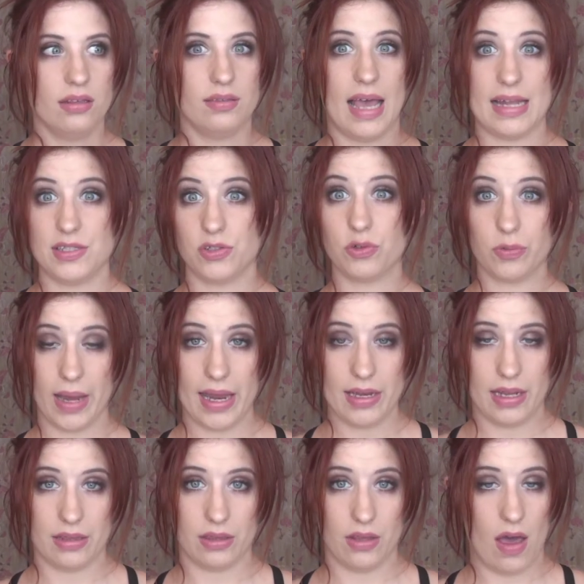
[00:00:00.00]
that's great,
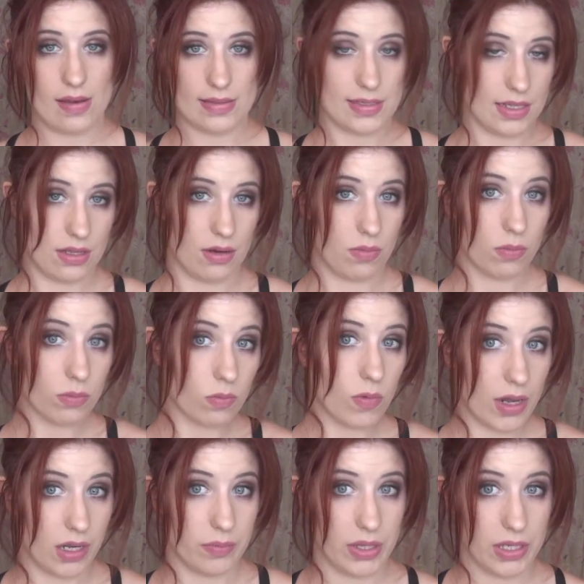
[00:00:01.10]
and honestly they're
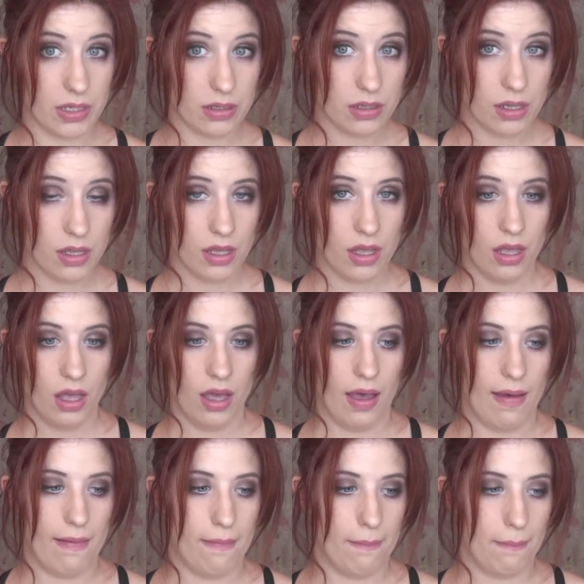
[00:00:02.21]
one in a million.
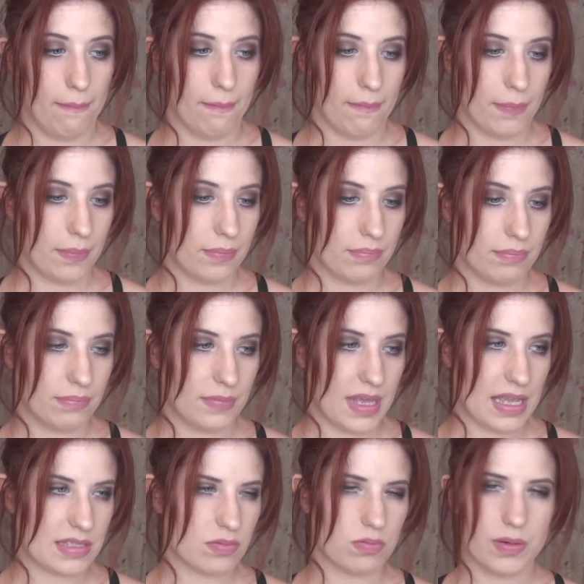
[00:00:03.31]
Um,
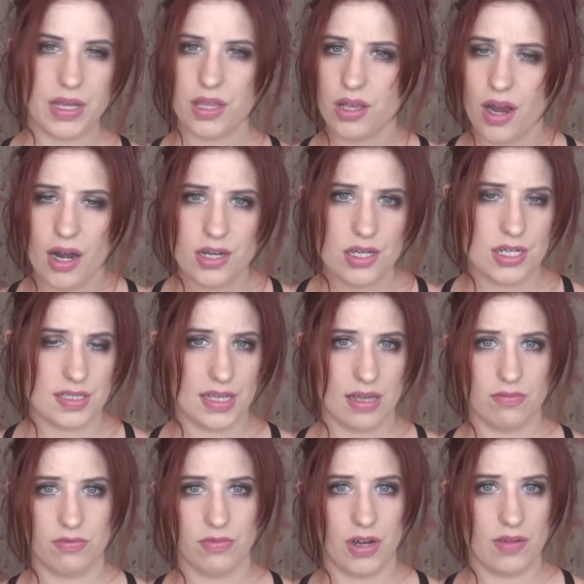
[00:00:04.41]
it's really hard to just get
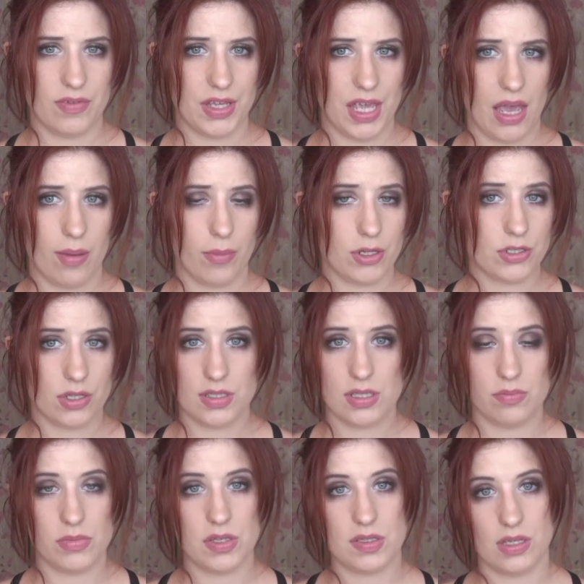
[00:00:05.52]
in front of a camera, turn
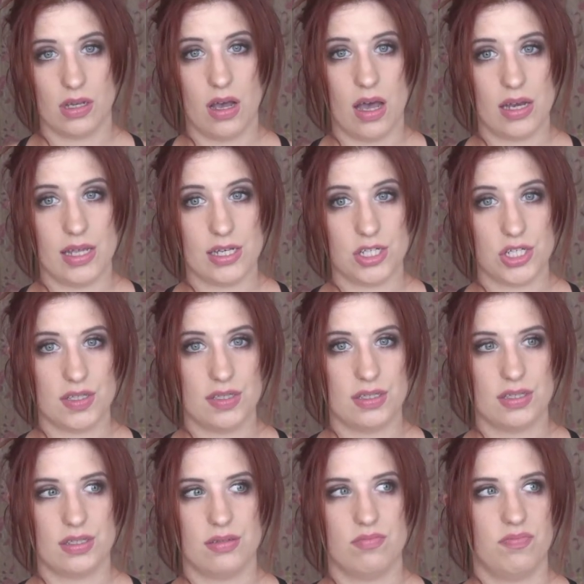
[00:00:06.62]
some music on, and
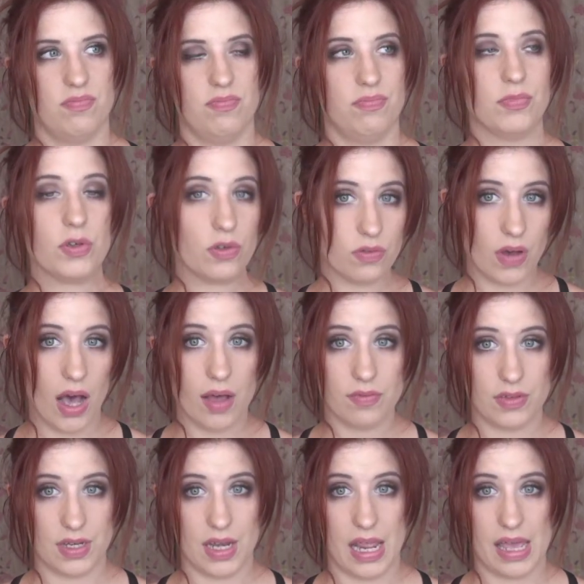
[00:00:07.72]
just goof off
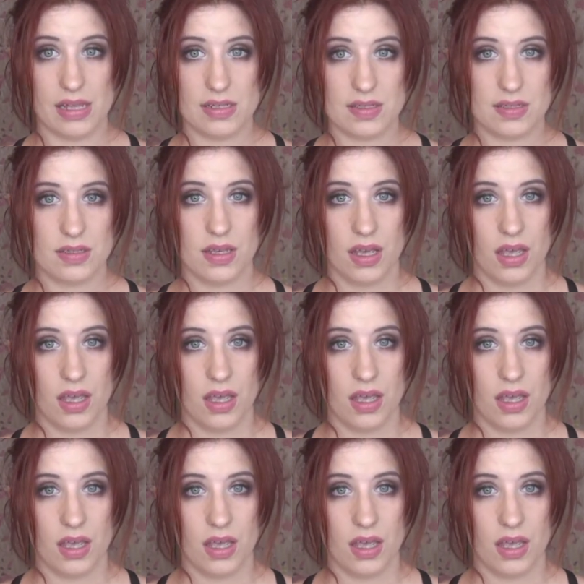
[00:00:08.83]
and dance.